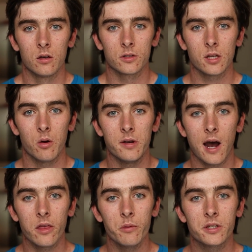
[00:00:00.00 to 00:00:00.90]
So
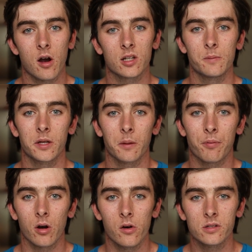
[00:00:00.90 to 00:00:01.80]
now that we talked about the
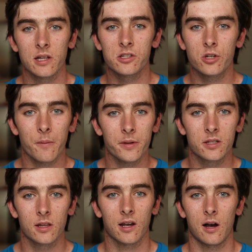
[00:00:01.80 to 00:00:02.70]
pros, let's jump
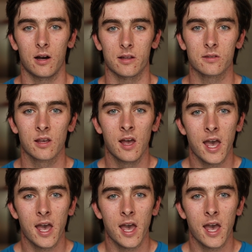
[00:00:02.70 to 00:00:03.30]
into the cons.